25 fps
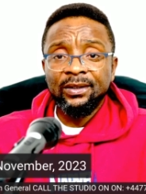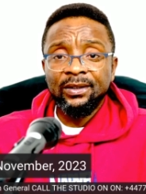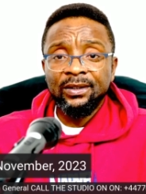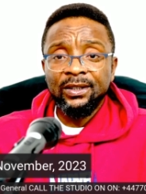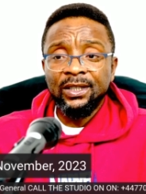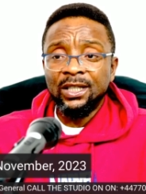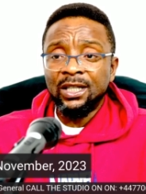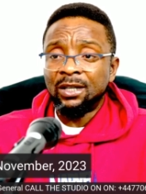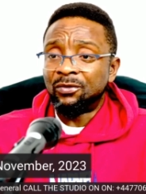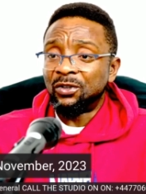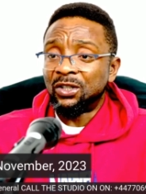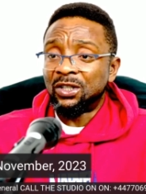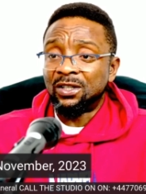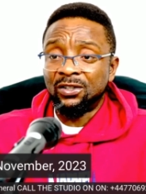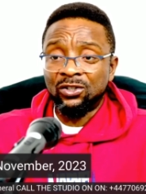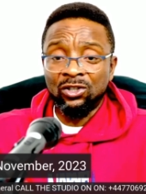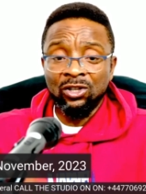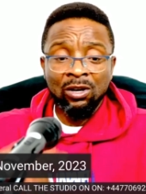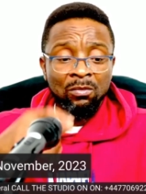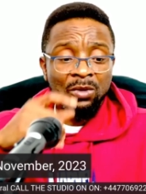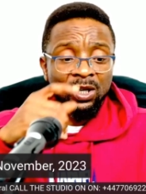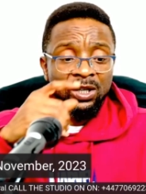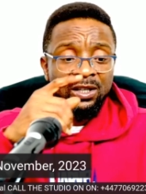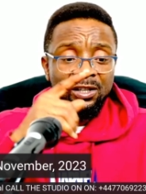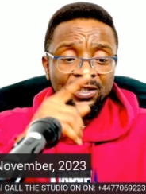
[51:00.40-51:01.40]
if it is
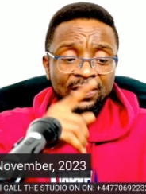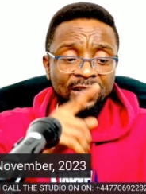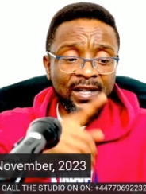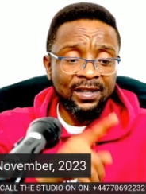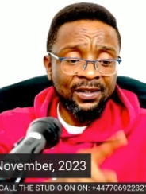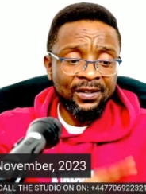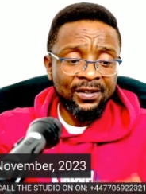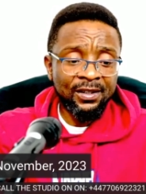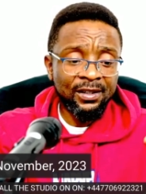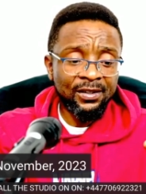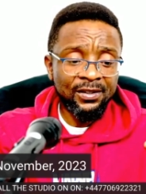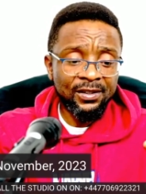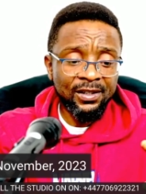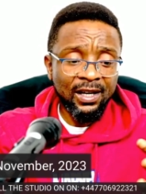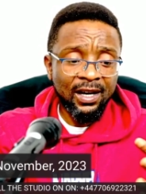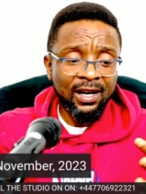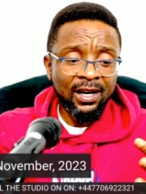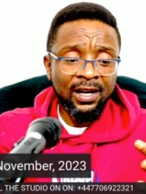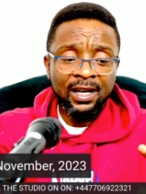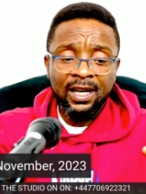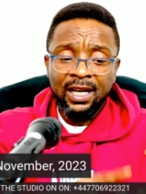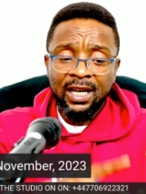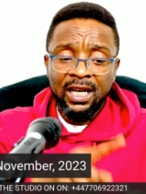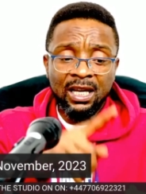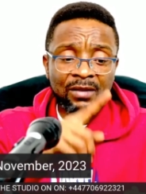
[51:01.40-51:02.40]
somebody's sister,
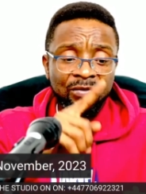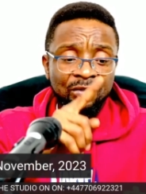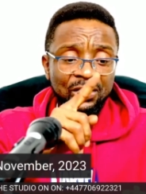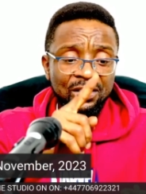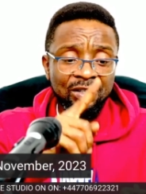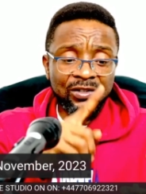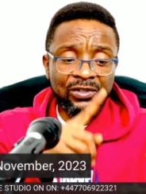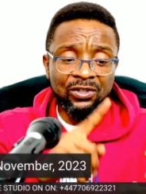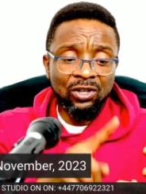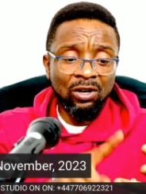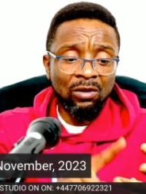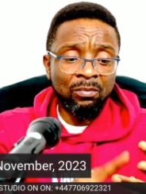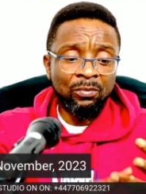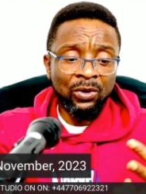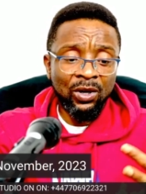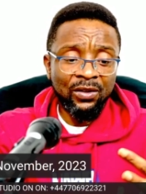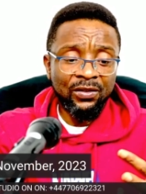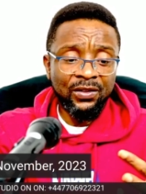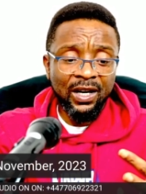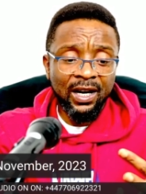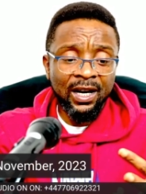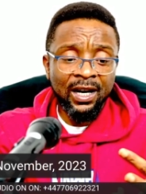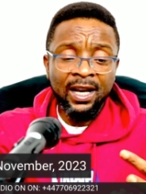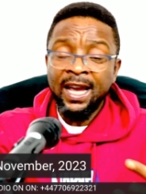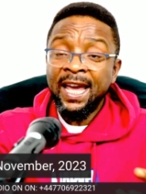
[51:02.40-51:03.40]
if it is your brother,
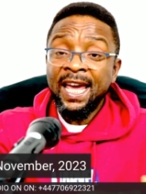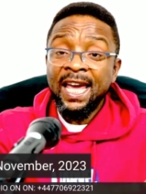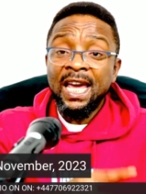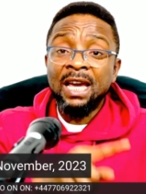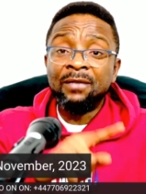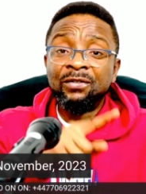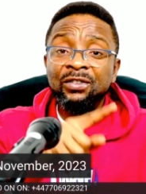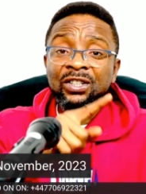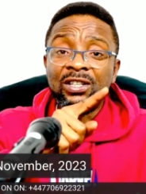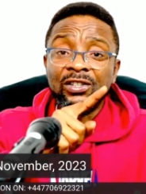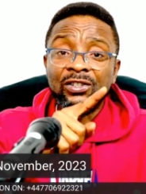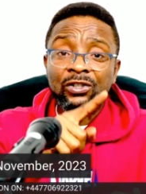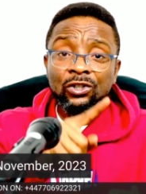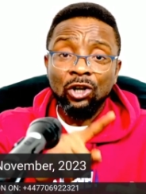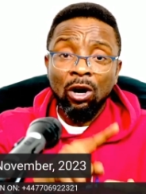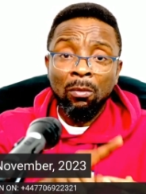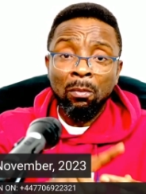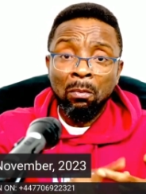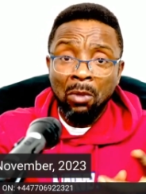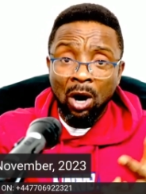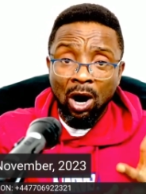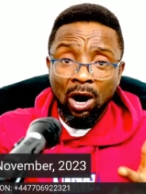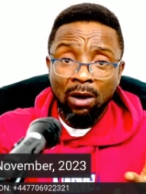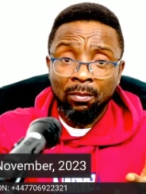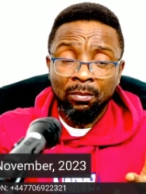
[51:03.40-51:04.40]
if it is your
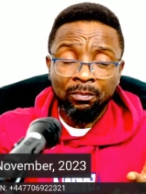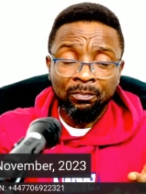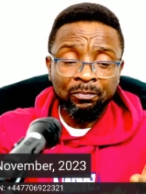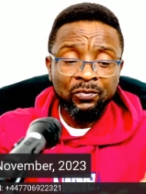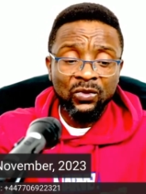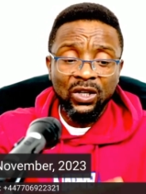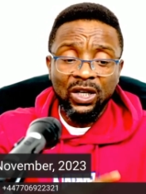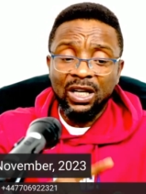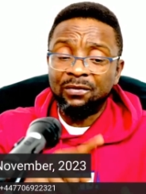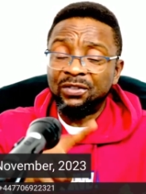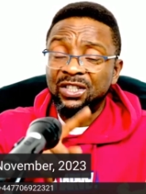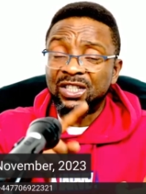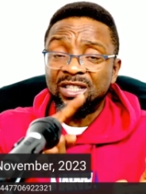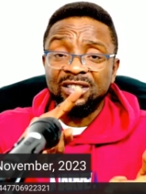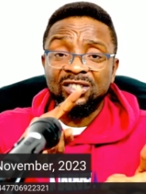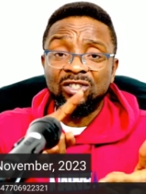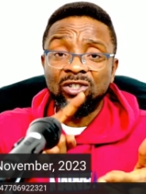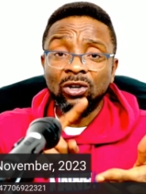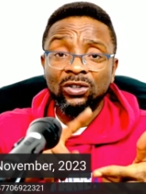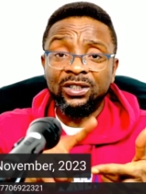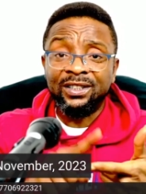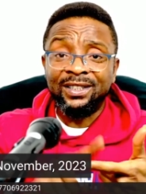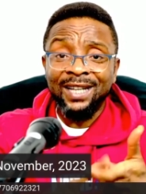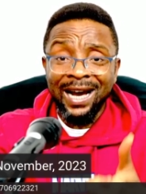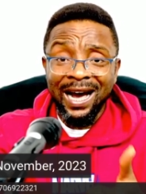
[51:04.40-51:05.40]
mom, if it is your
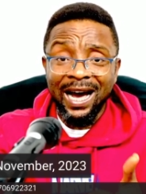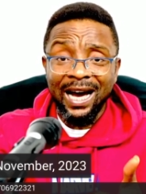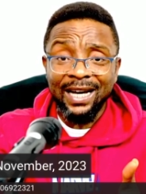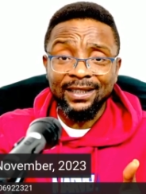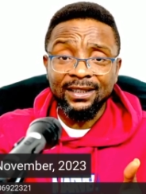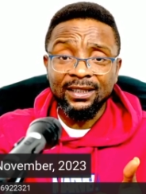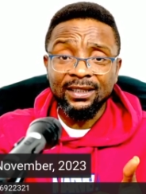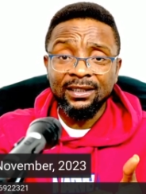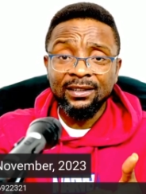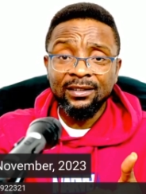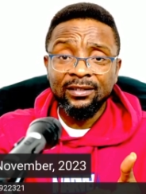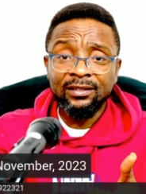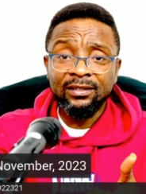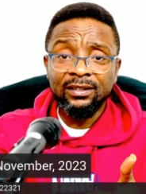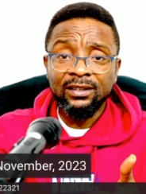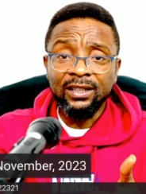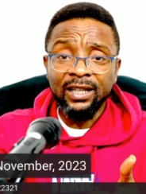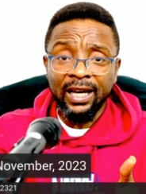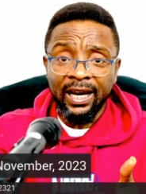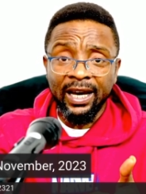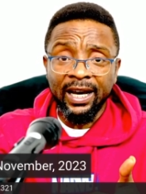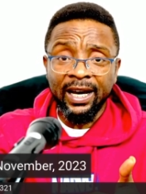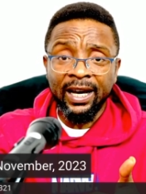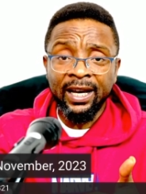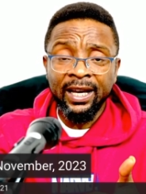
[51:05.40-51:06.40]
dad,
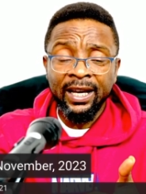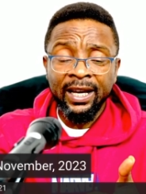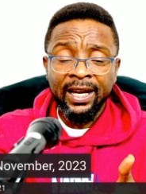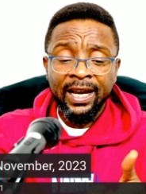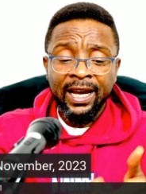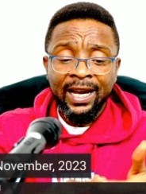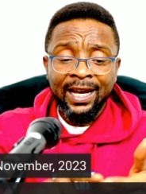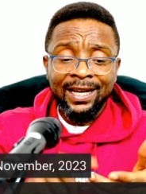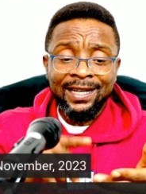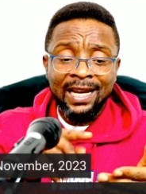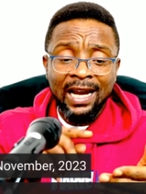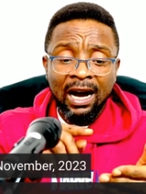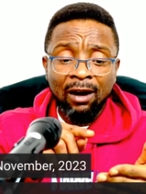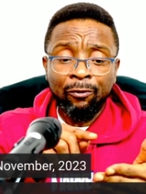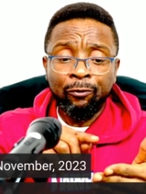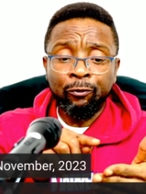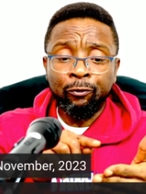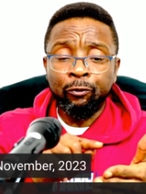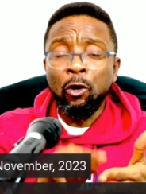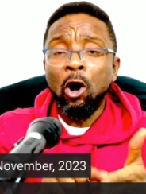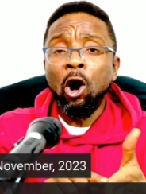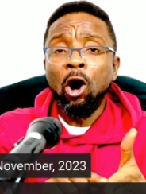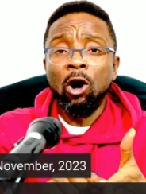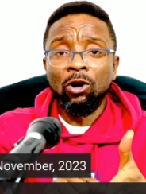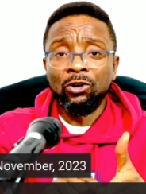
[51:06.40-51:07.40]
that
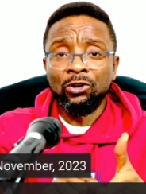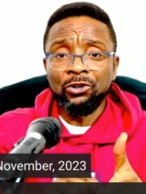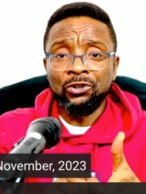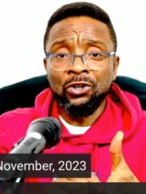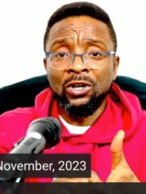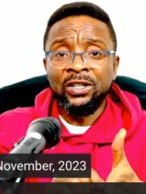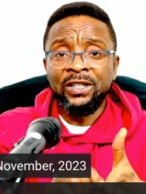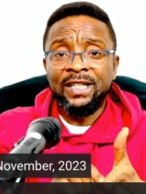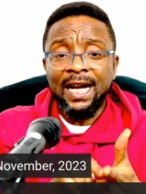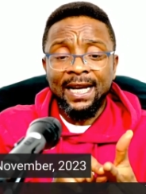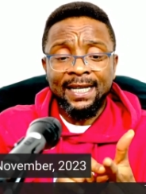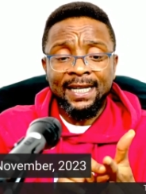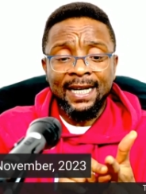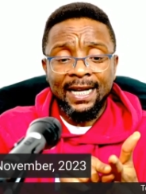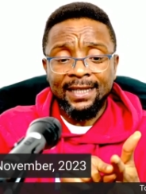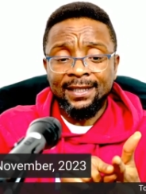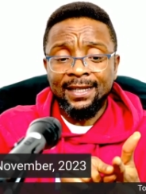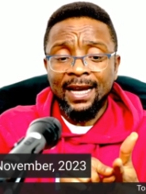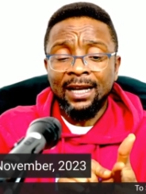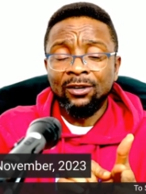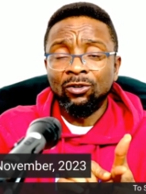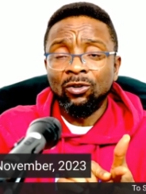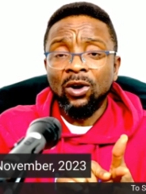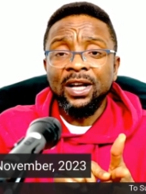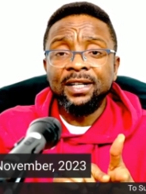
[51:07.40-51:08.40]
falls under that
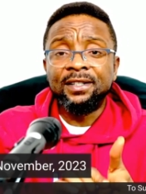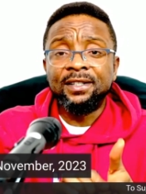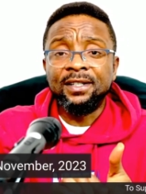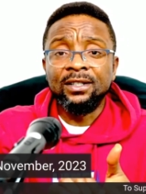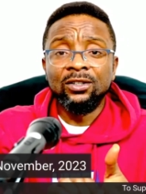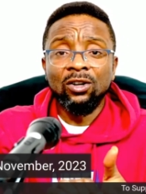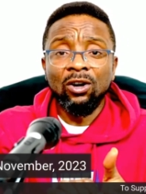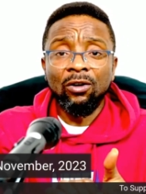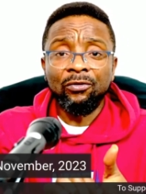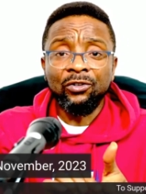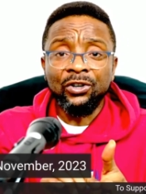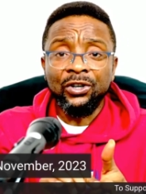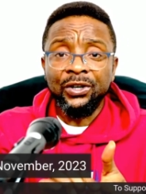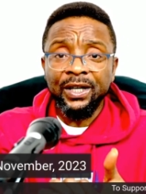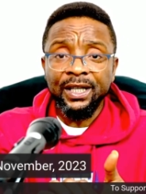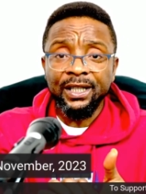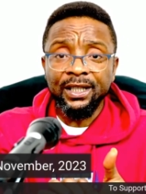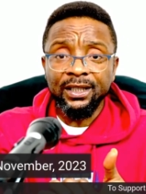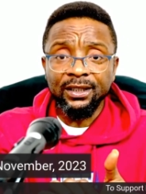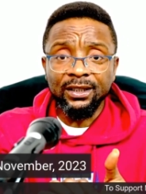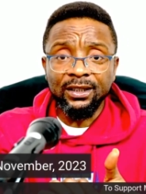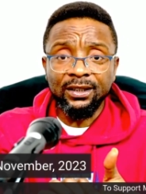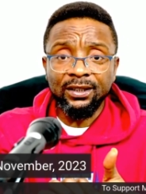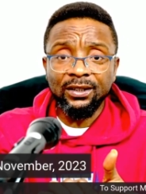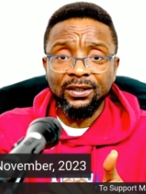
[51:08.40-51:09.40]
anointing of
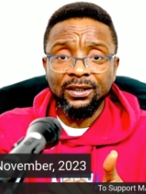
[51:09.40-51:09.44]
greed.